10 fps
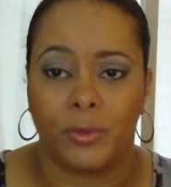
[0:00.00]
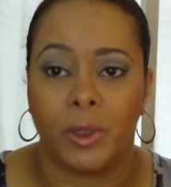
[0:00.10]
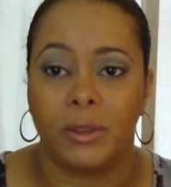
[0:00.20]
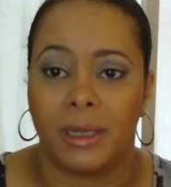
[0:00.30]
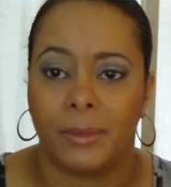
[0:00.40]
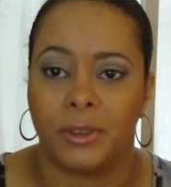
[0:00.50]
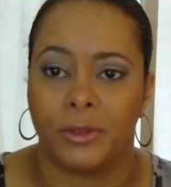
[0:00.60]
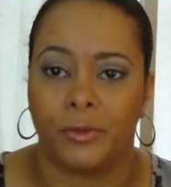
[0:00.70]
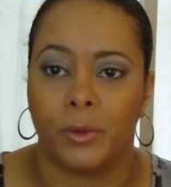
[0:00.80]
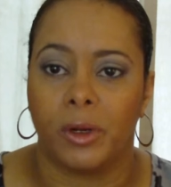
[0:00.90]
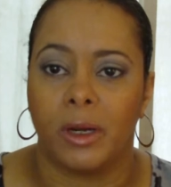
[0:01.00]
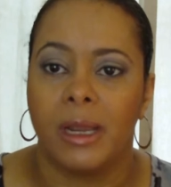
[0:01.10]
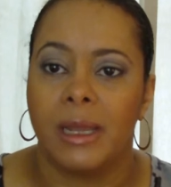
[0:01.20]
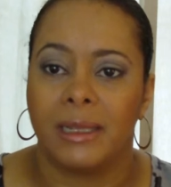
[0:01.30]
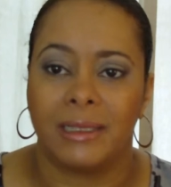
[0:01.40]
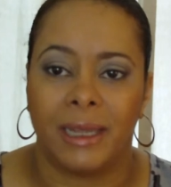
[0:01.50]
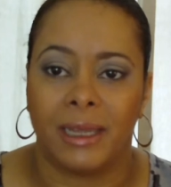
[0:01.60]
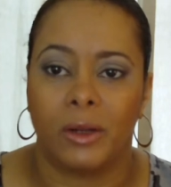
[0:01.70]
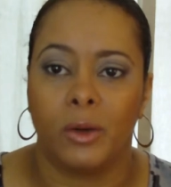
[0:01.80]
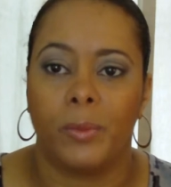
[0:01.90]
most of the time it's Sephora, unless I can
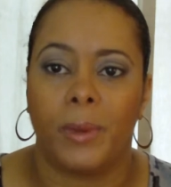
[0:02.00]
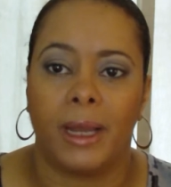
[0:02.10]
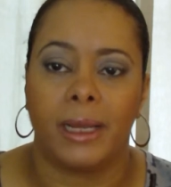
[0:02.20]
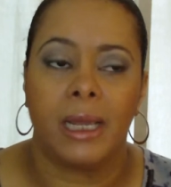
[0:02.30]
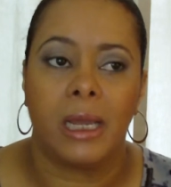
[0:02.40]
get a coupon,